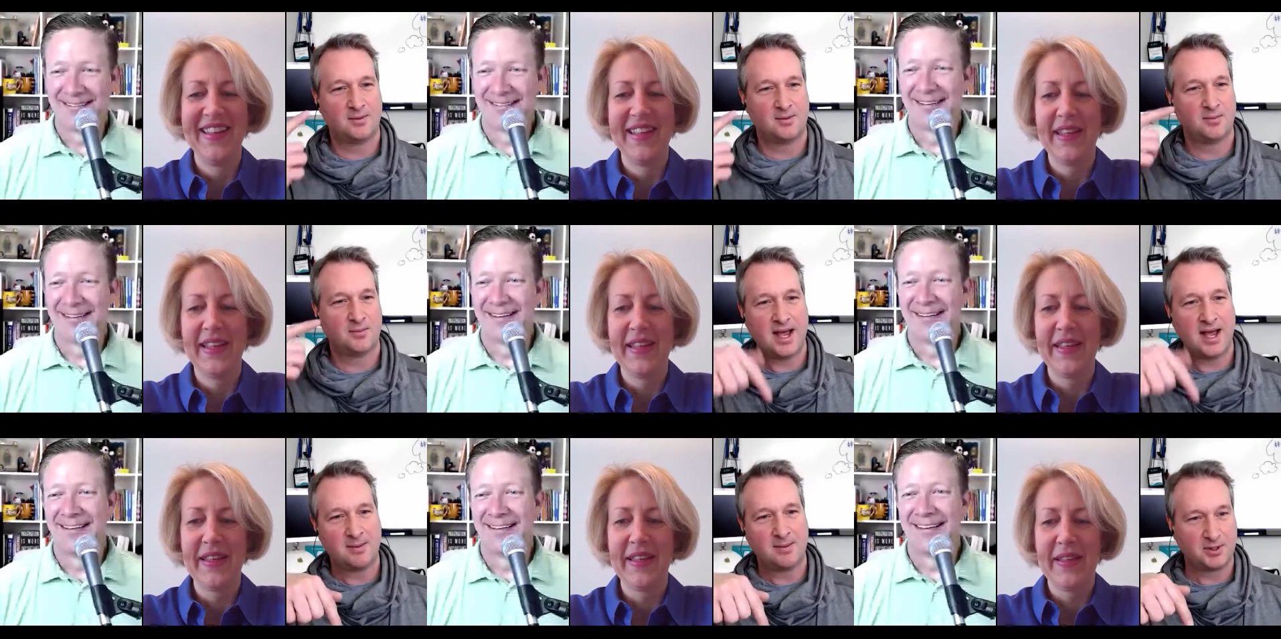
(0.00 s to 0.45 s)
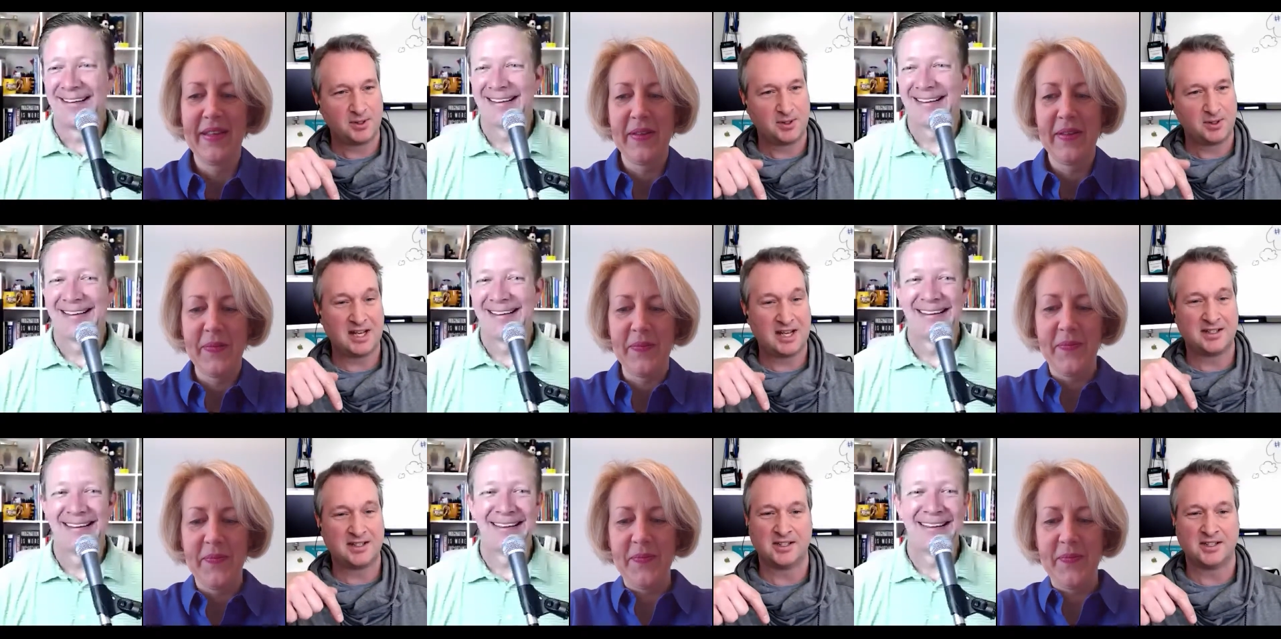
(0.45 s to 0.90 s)
Speaker 1: I'm
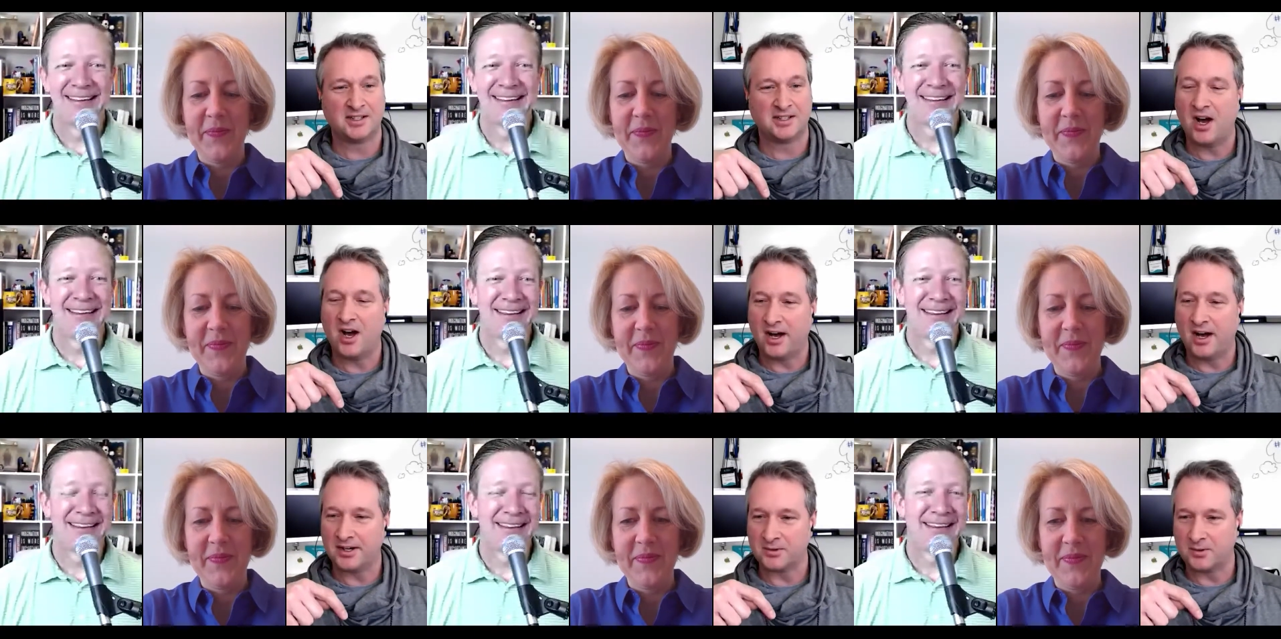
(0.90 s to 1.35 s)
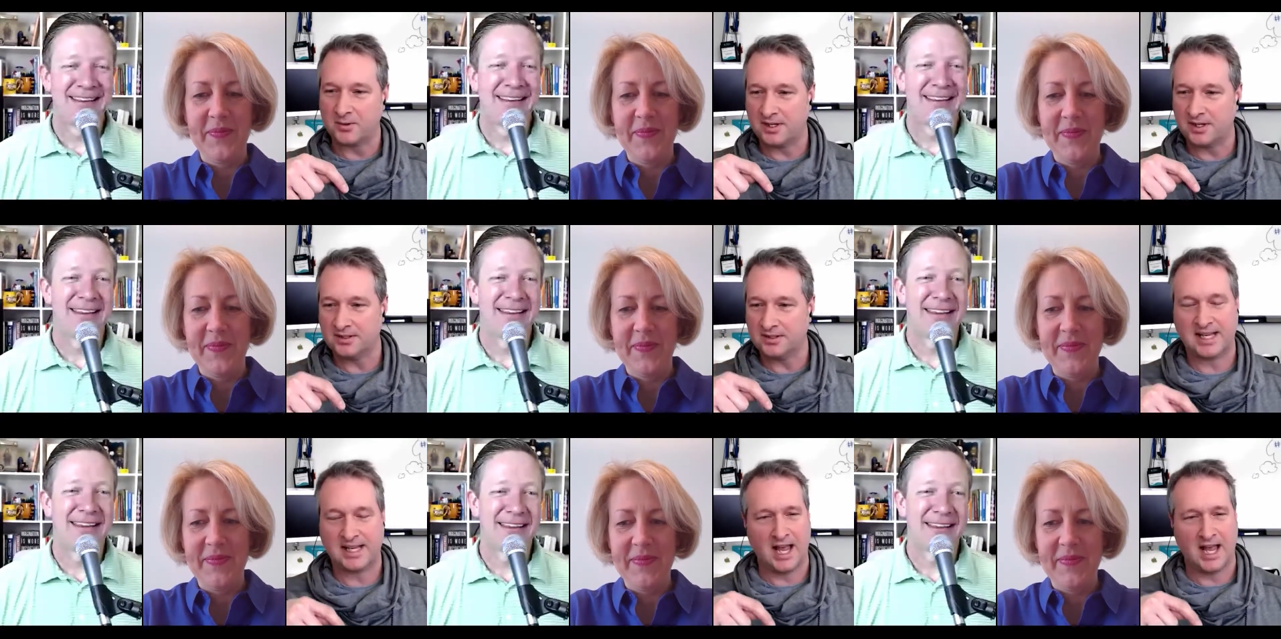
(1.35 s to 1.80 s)
located in Ottawa,
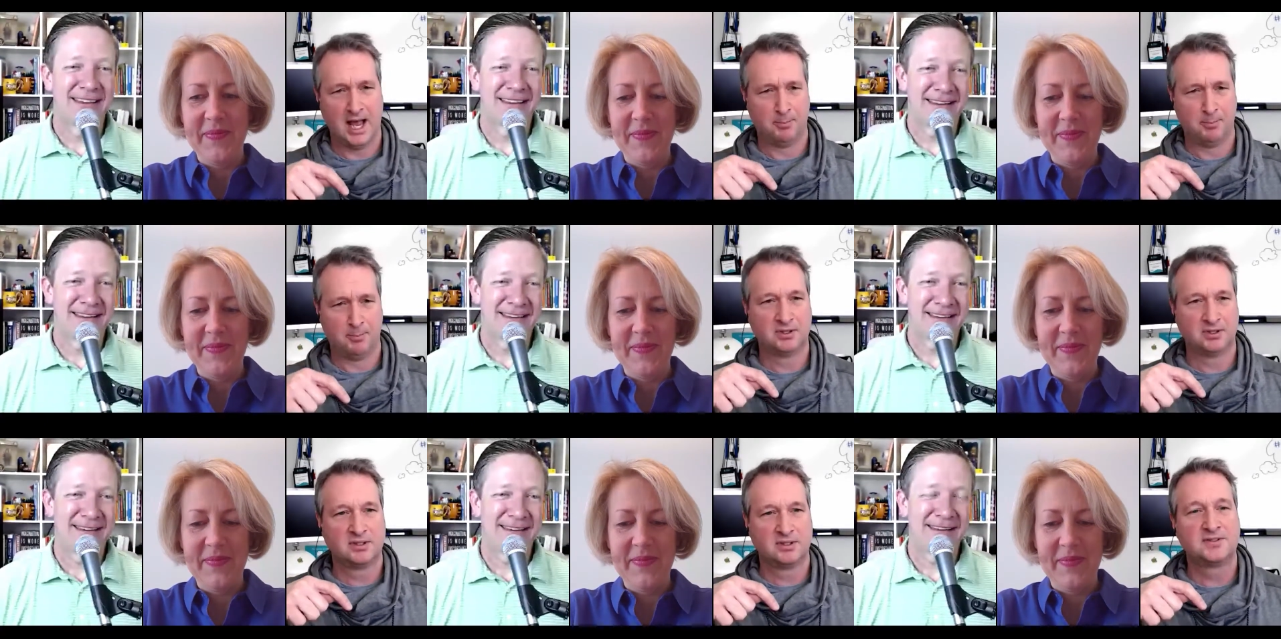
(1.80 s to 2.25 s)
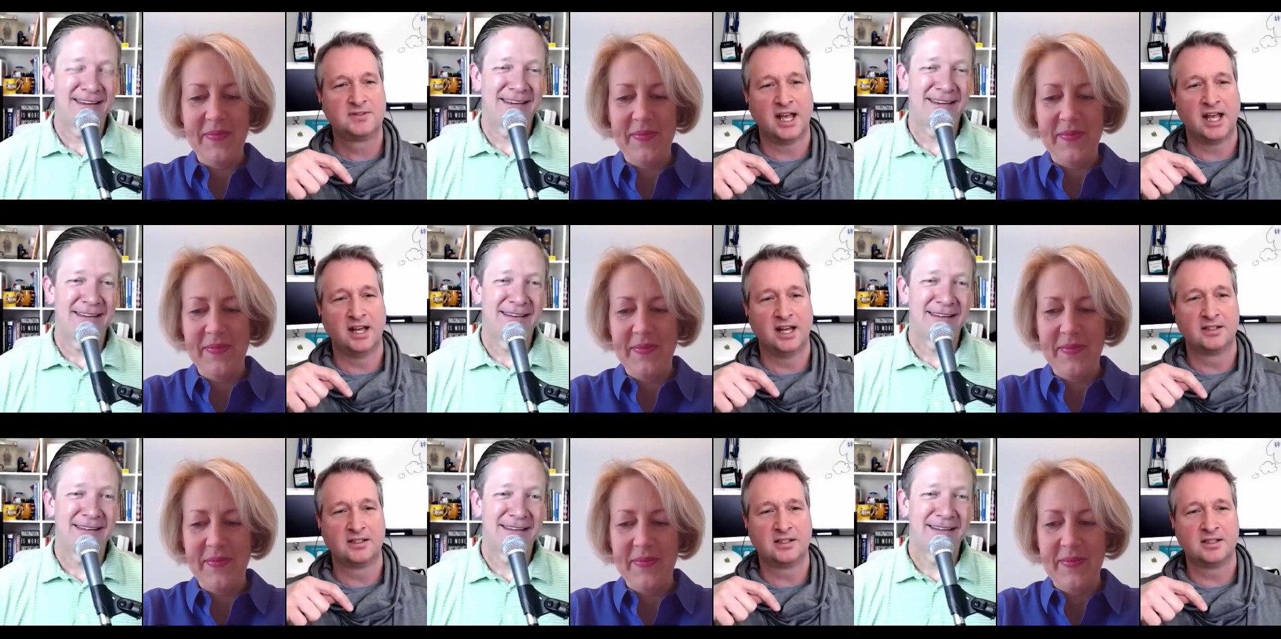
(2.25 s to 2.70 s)
capital of
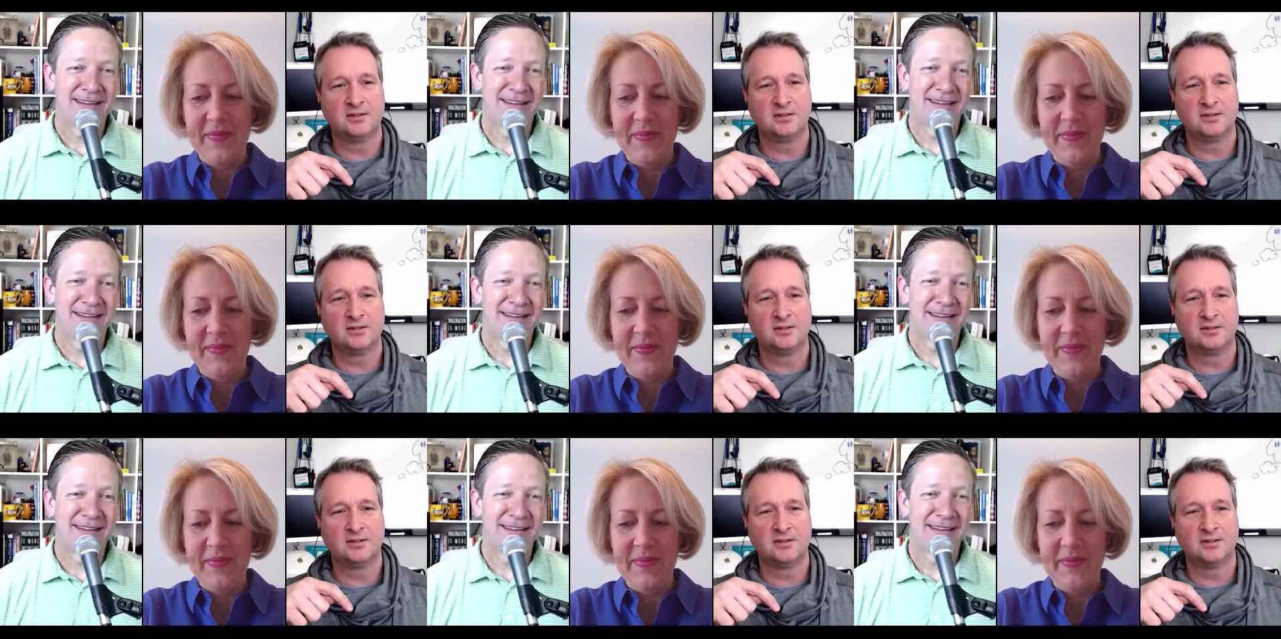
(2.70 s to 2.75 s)
Canada,